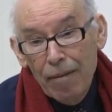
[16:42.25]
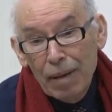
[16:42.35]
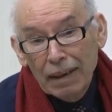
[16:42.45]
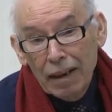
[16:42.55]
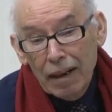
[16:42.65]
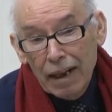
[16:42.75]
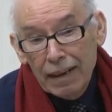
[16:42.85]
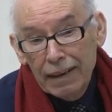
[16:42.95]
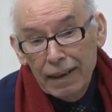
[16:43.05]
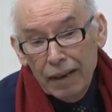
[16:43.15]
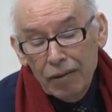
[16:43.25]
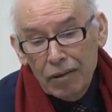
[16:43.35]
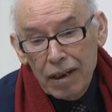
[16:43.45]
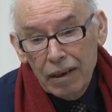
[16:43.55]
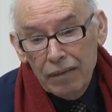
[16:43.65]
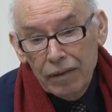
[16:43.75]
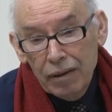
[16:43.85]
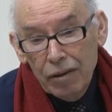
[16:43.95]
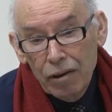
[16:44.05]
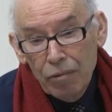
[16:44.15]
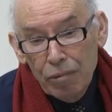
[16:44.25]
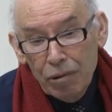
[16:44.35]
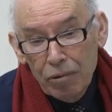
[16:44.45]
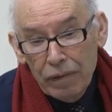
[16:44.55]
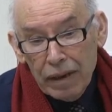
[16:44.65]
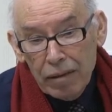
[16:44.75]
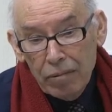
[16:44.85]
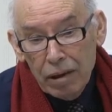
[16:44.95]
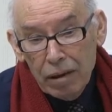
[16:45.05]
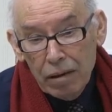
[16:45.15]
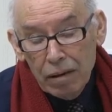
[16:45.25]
But at the another level, we know very well